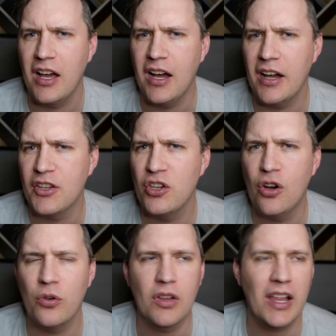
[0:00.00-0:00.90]

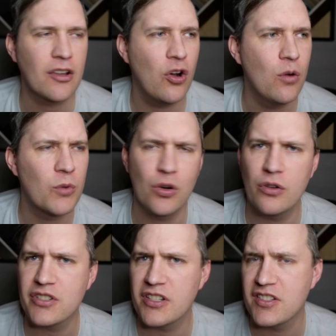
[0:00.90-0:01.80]
Like
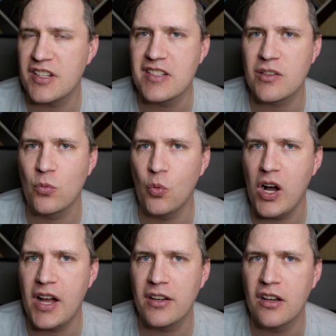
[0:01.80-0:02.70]
Omarosa season
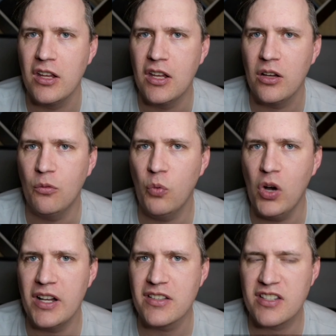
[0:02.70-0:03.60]
1
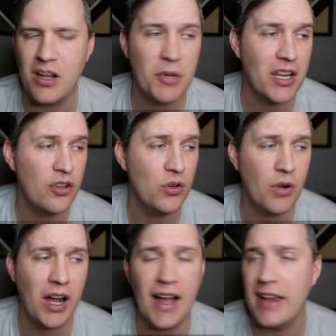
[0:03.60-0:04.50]
was somebody
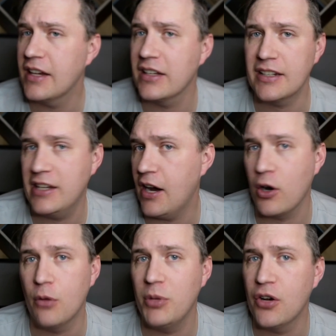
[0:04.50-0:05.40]
who I didn't
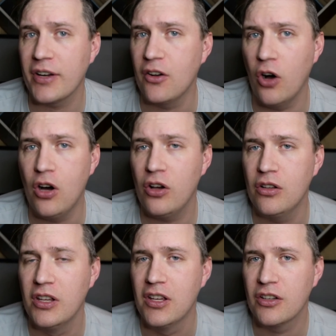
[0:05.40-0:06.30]
care about at
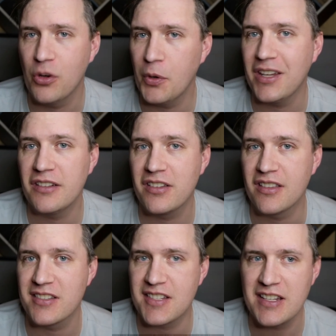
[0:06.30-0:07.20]
all going into
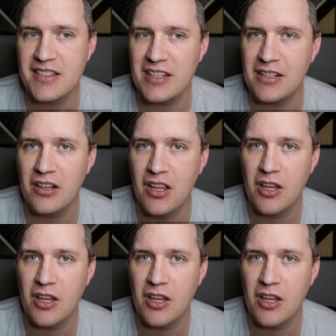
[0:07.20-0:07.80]
the season,